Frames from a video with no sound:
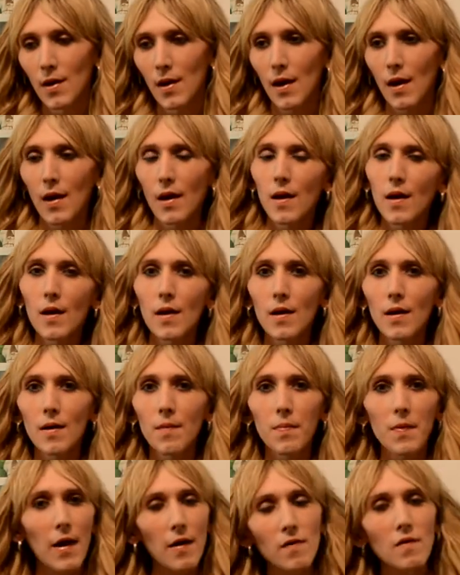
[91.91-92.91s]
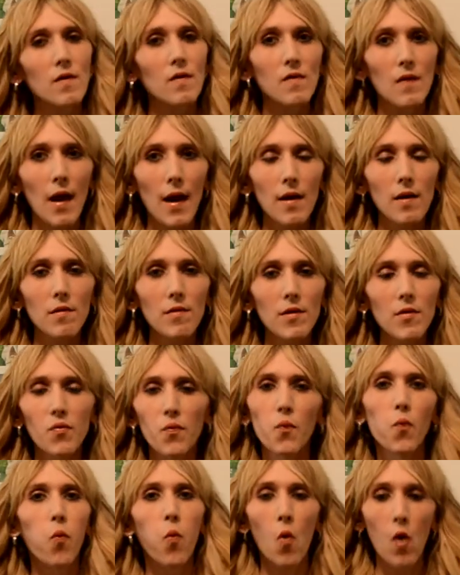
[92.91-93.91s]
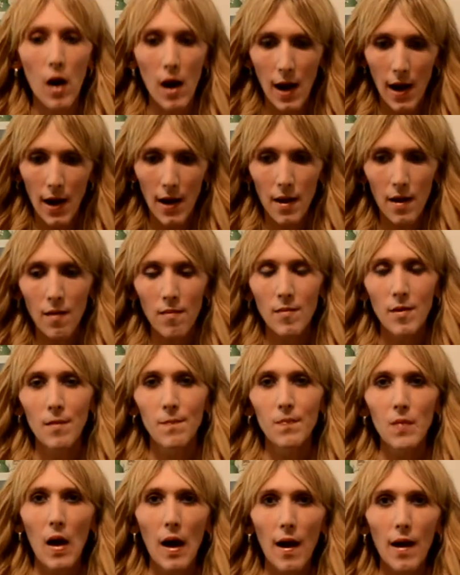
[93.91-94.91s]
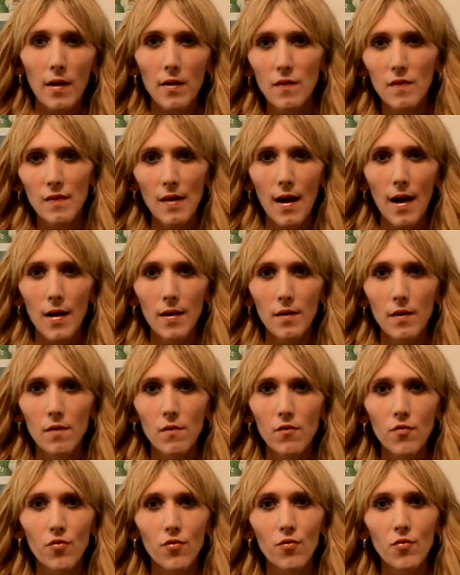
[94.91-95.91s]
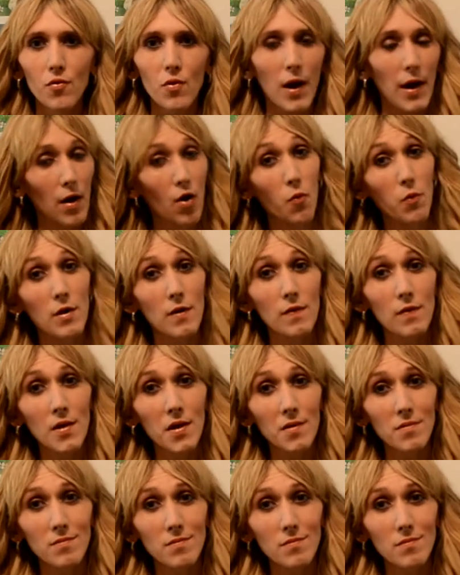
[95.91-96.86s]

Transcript: and that's exactly why I decided to hell with it.